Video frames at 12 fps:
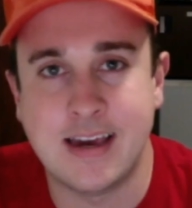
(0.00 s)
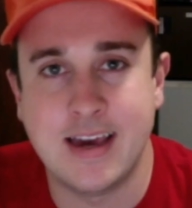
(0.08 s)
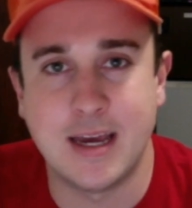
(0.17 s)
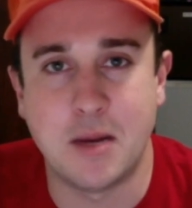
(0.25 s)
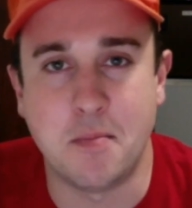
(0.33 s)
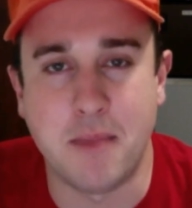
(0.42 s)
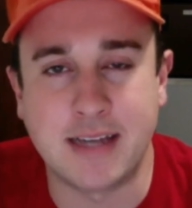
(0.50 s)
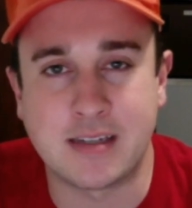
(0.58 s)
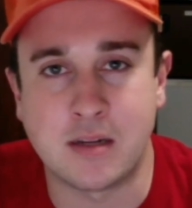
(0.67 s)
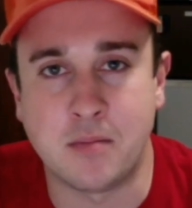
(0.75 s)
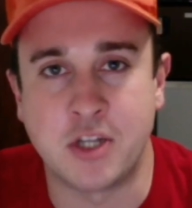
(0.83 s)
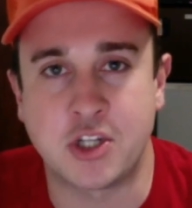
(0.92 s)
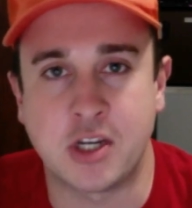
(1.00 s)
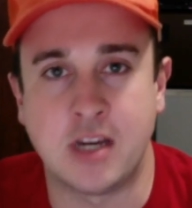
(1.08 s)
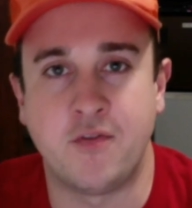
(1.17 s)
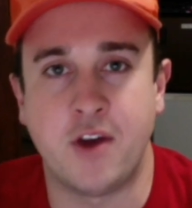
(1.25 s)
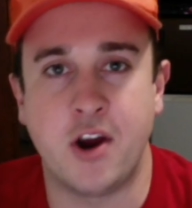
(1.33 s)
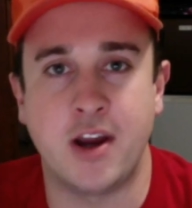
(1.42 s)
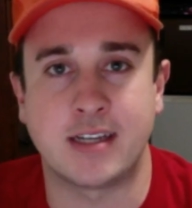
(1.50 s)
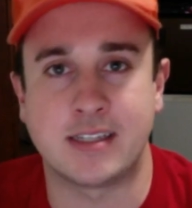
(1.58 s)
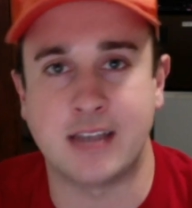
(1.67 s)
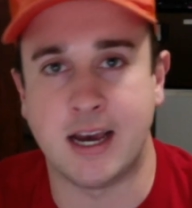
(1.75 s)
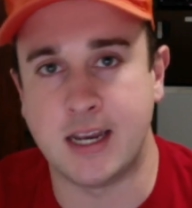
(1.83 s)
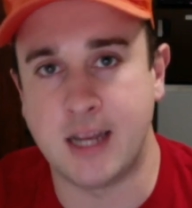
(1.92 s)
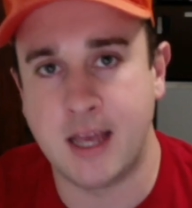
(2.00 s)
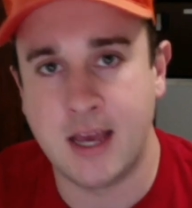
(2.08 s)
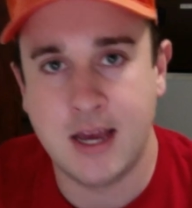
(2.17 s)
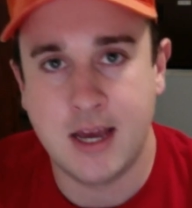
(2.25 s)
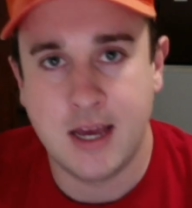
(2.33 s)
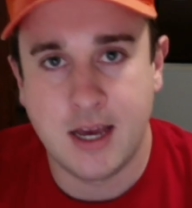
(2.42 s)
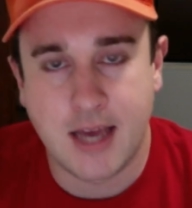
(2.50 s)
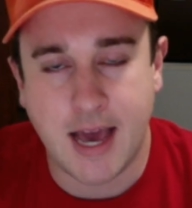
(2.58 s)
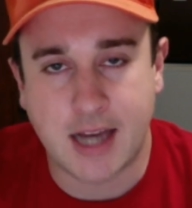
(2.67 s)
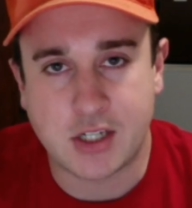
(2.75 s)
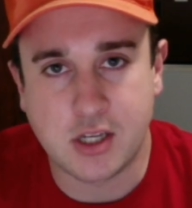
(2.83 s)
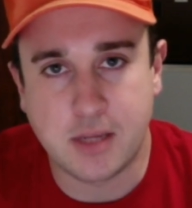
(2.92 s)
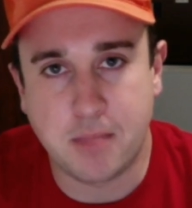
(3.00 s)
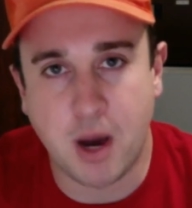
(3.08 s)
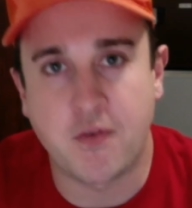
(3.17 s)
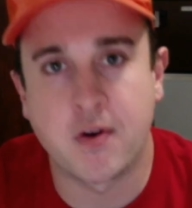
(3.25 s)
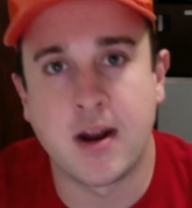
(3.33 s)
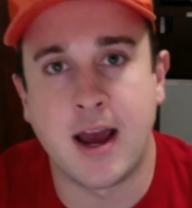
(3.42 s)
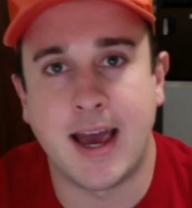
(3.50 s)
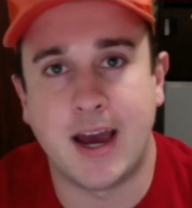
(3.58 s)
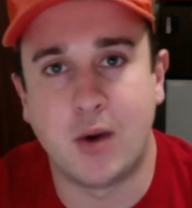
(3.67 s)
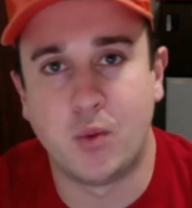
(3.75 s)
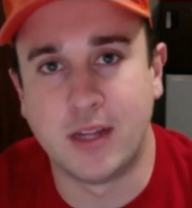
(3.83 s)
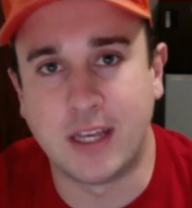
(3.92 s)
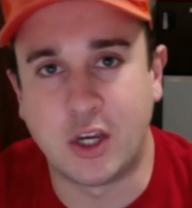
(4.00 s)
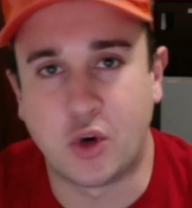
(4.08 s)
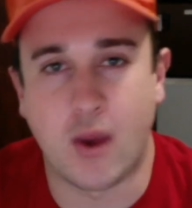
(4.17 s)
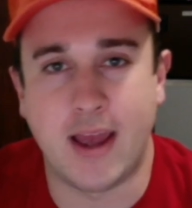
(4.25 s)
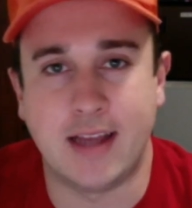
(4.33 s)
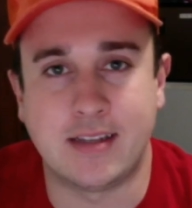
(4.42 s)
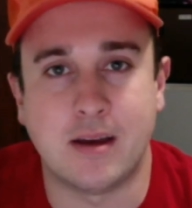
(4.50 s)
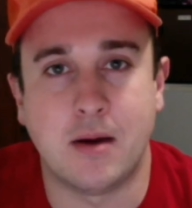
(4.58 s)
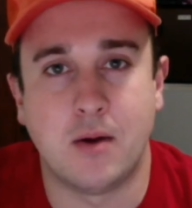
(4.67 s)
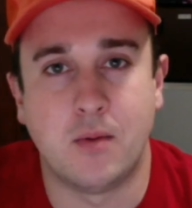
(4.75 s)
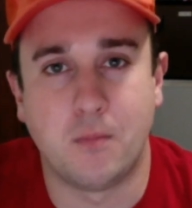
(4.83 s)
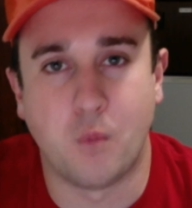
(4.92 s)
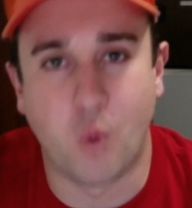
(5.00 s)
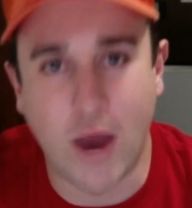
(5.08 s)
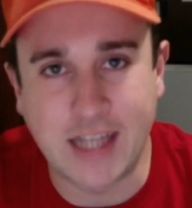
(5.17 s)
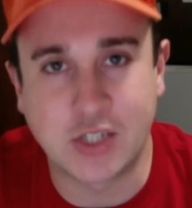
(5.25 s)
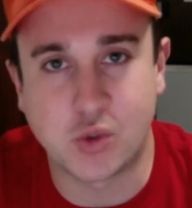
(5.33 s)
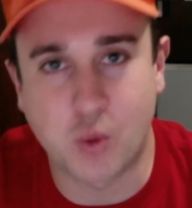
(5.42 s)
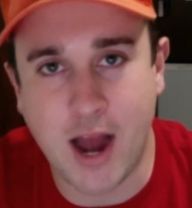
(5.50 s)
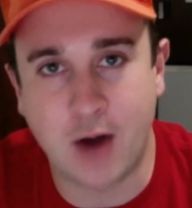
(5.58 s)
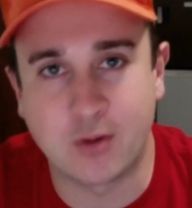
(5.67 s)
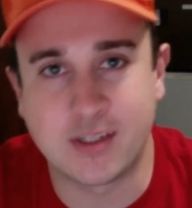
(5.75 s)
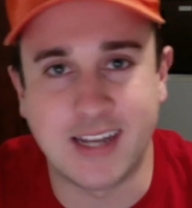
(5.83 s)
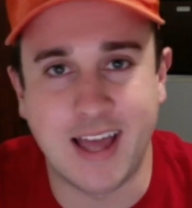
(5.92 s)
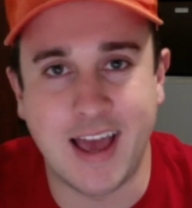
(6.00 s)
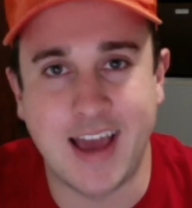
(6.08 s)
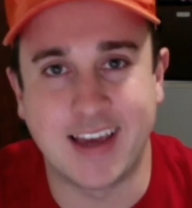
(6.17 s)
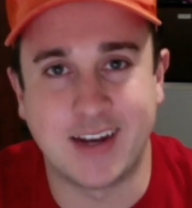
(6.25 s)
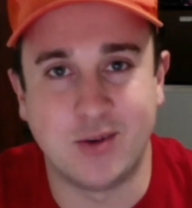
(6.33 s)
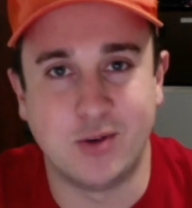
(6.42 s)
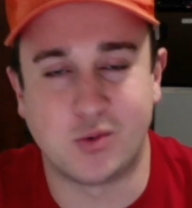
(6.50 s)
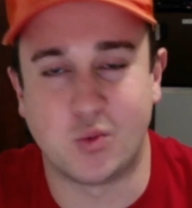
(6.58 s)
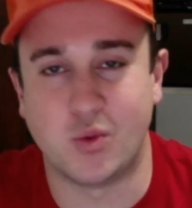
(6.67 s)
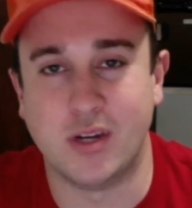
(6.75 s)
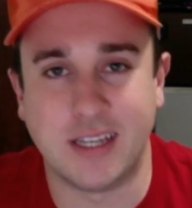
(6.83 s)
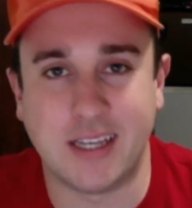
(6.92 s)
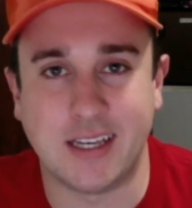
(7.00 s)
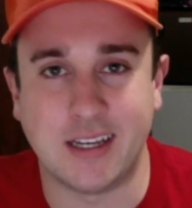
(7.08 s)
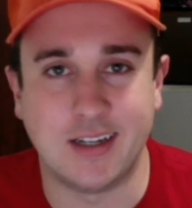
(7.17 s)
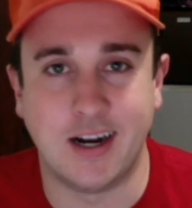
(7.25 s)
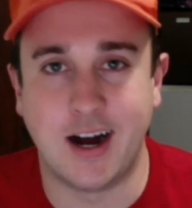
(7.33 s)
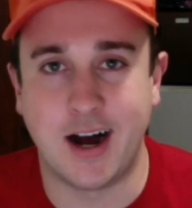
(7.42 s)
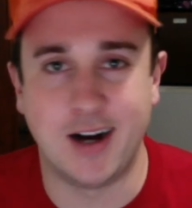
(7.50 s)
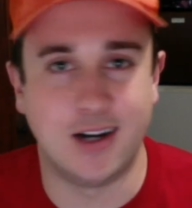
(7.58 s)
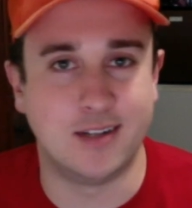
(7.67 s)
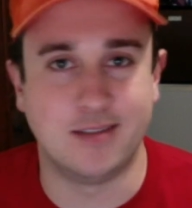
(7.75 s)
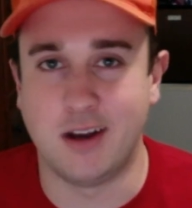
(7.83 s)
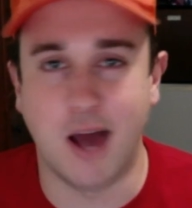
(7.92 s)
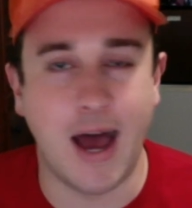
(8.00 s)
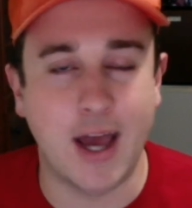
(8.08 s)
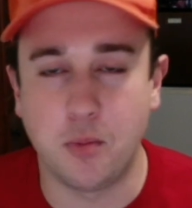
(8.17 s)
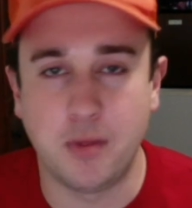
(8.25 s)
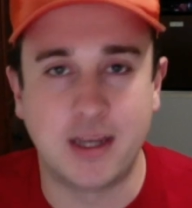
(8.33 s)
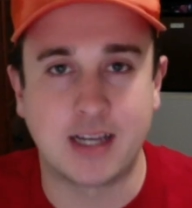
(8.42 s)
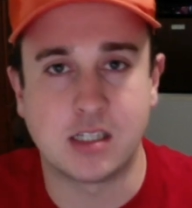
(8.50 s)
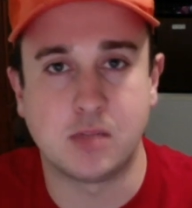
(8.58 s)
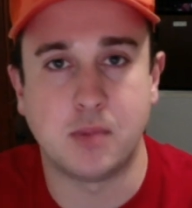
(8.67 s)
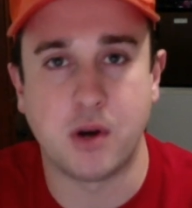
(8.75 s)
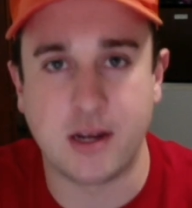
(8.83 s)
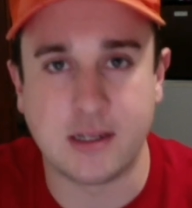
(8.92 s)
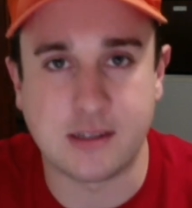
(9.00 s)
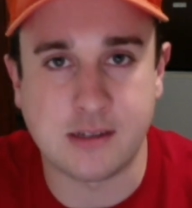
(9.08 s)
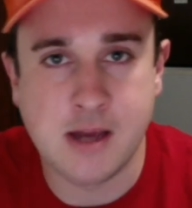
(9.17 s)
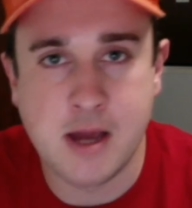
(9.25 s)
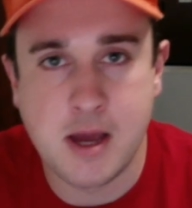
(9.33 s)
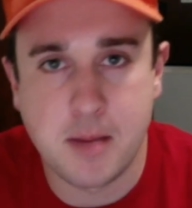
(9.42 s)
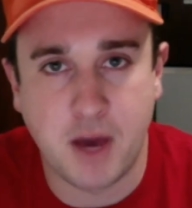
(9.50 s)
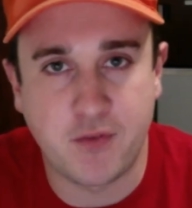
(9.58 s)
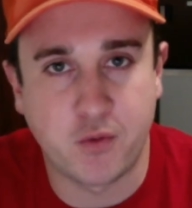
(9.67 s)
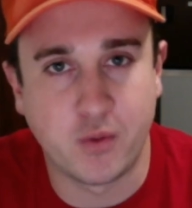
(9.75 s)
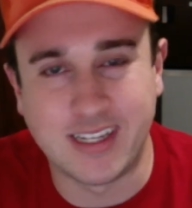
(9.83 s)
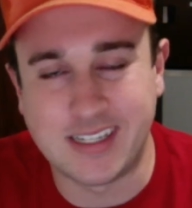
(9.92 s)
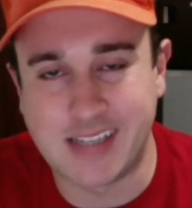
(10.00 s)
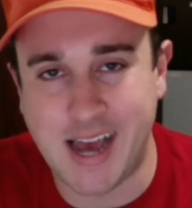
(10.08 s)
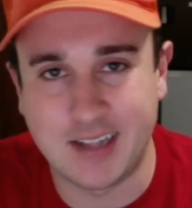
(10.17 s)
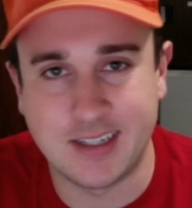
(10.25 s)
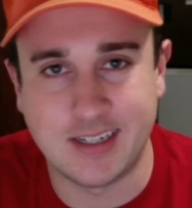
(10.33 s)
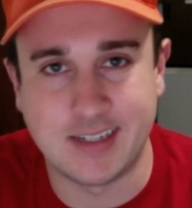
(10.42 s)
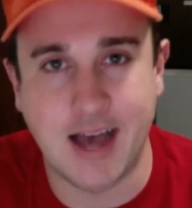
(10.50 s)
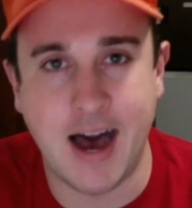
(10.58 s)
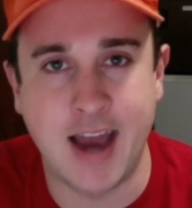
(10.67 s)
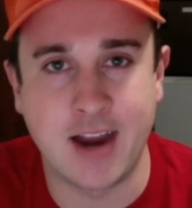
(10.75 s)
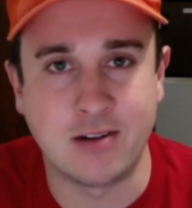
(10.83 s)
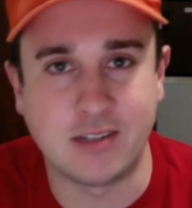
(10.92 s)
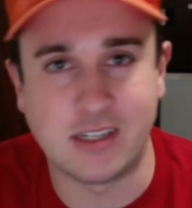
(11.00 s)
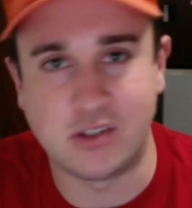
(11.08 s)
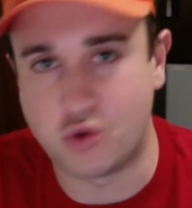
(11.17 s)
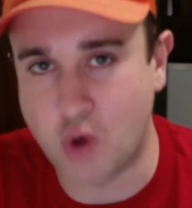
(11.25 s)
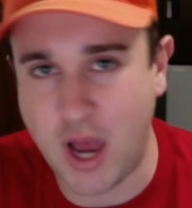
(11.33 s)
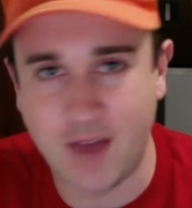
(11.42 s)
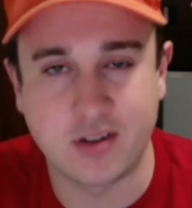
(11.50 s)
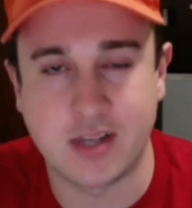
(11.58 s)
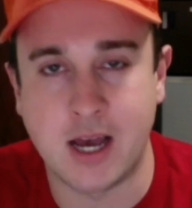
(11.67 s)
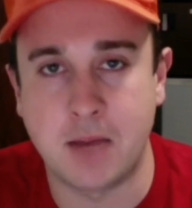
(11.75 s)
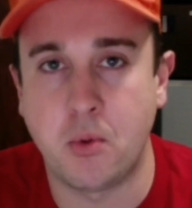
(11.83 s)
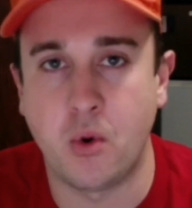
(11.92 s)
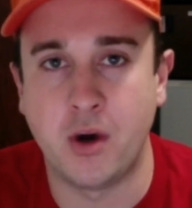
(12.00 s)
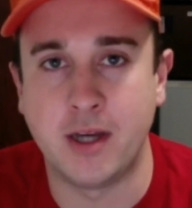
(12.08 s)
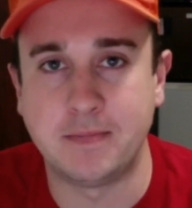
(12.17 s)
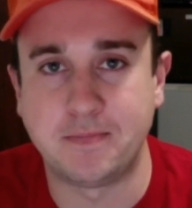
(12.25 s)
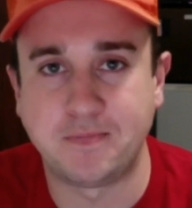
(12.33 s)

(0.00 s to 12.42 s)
in Mason, Michigan. Very excited. Actually, Pfeiffer and I had a really great range round today, and it was really an eye-opening experience. Pfeiffer really dialed in his irons, his driver's on point.